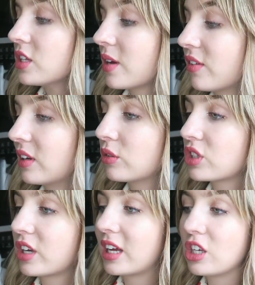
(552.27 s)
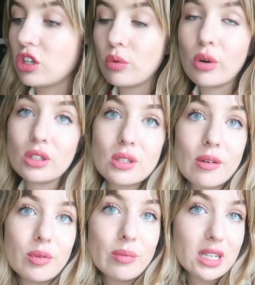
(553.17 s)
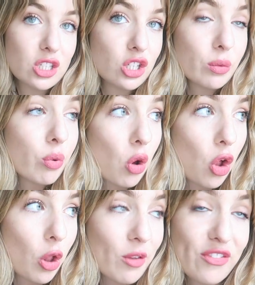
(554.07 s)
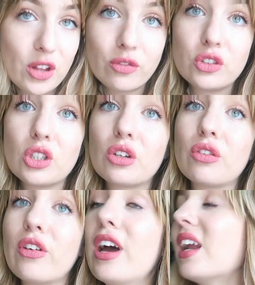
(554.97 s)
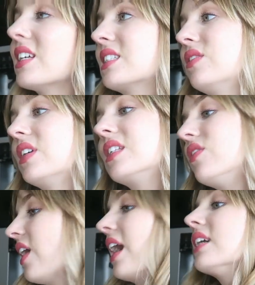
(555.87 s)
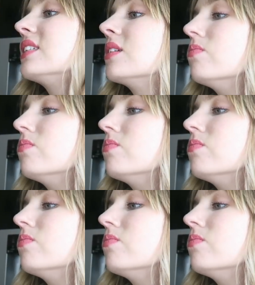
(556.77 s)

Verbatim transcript: So I really want to go get a new one. So I've been messaging Paul, the film photographer, asking for his advice.